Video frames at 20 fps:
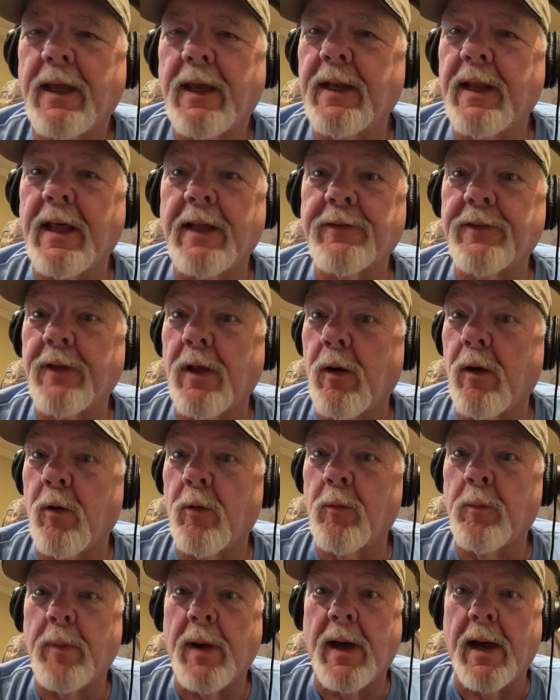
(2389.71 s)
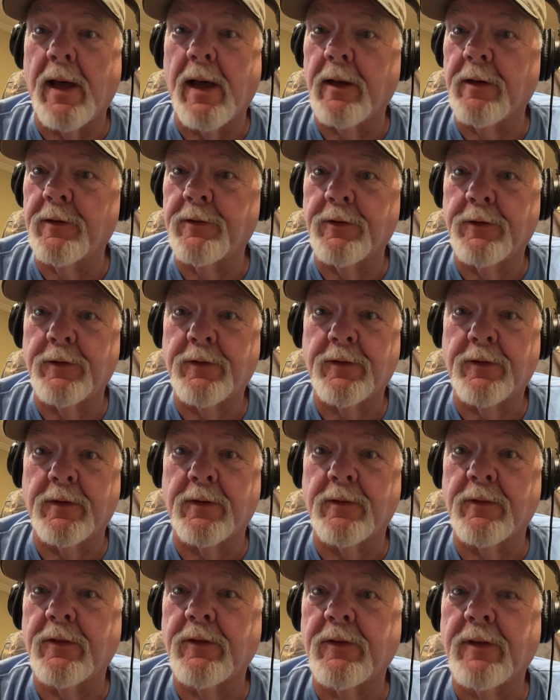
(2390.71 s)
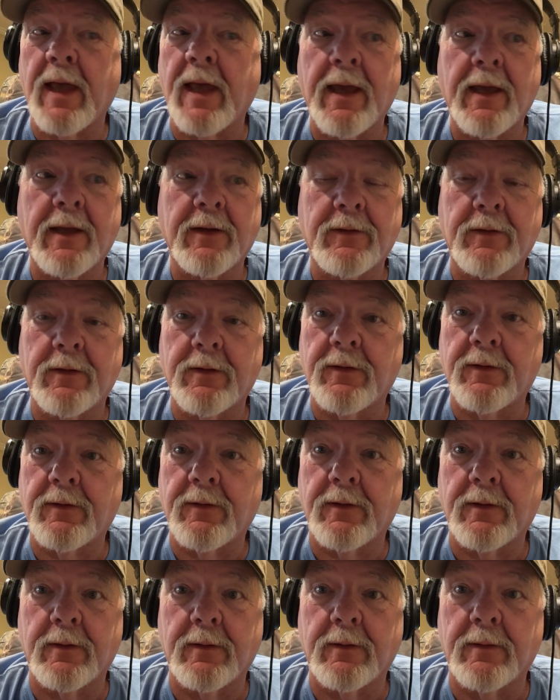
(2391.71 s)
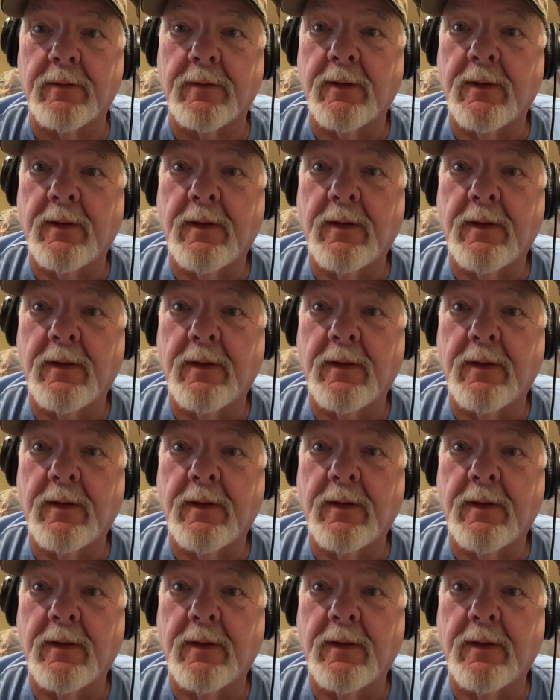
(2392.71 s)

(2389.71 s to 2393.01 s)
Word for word: And that's all biologists and scientists and